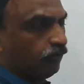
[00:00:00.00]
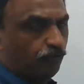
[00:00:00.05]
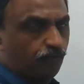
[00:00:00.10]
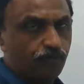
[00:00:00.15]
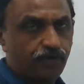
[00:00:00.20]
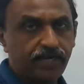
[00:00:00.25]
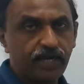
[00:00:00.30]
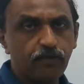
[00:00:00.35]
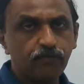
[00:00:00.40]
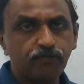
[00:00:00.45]

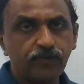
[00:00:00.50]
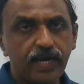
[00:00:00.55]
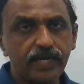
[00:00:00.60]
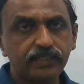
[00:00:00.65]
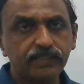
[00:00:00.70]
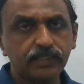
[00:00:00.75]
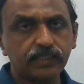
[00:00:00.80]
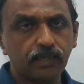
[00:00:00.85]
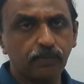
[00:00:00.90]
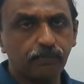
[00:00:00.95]
When I
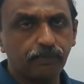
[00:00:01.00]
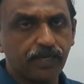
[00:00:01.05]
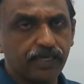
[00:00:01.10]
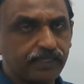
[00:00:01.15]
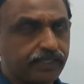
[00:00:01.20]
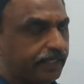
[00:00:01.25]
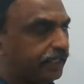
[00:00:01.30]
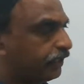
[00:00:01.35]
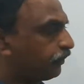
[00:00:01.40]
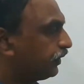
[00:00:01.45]
find the
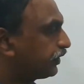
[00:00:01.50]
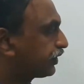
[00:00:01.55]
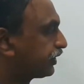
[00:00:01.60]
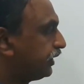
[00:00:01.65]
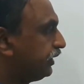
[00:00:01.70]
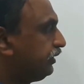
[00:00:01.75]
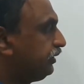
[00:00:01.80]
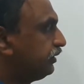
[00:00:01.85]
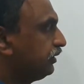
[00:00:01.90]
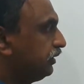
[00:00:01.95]
combined
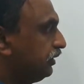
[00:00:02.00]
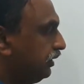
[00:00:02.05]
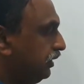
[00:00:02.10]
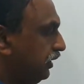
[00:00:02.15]
equation,